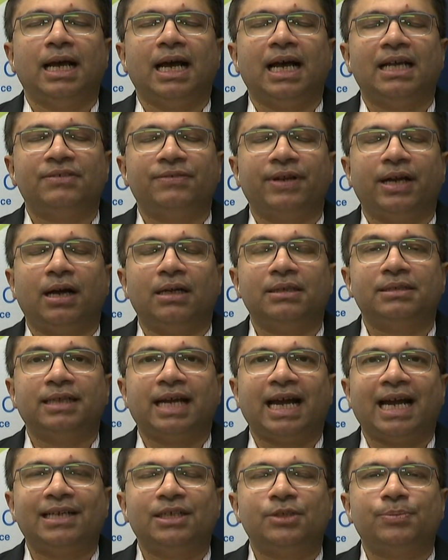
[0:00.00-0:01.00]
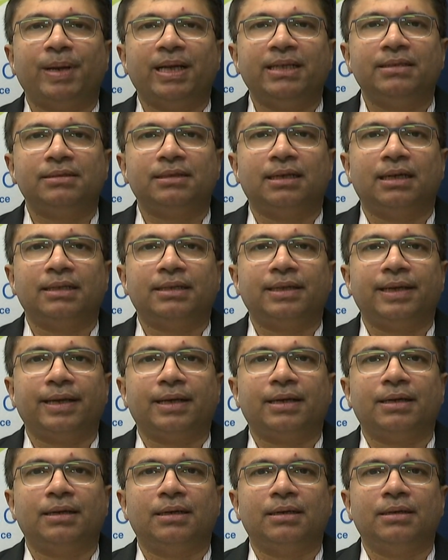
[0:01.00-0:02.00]
As regards the ad spends, I
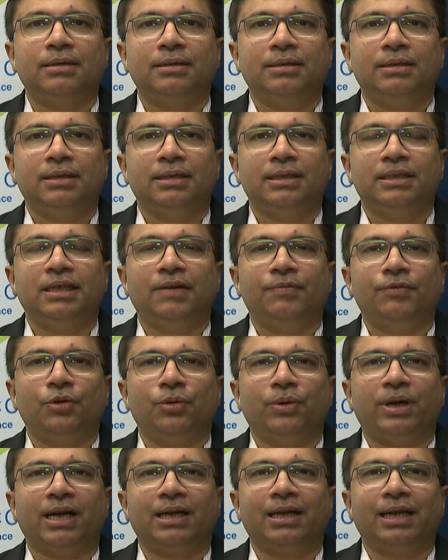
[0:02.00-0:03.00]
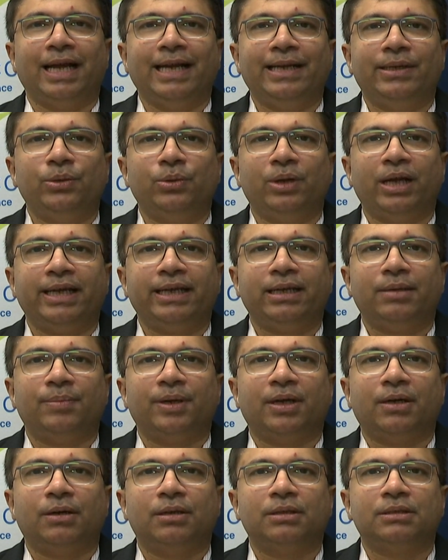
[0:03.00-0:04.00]
think uh, you have to look at like to like
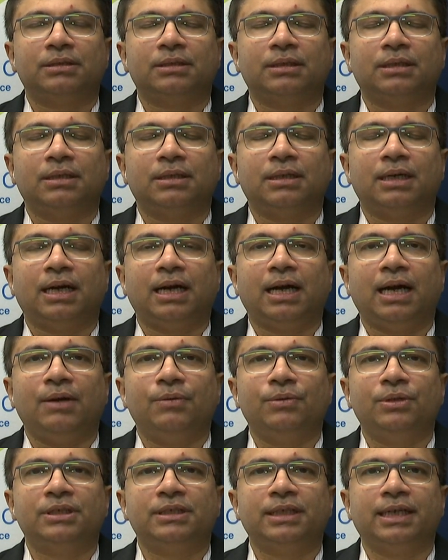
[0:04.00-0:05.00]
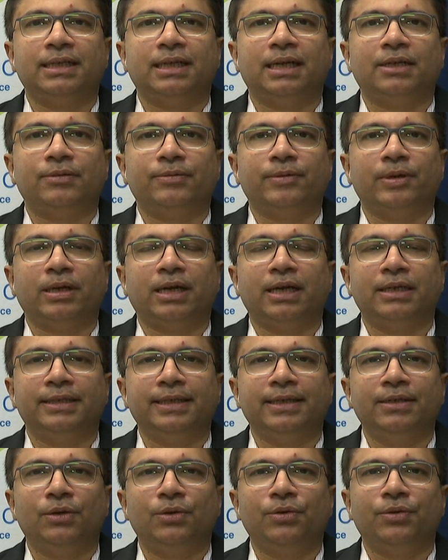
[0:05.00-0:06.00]
because uh, I would say that it will
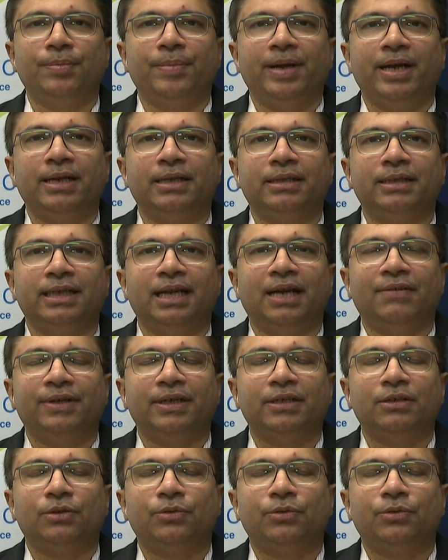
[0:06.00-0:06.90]
continue to remain in the 11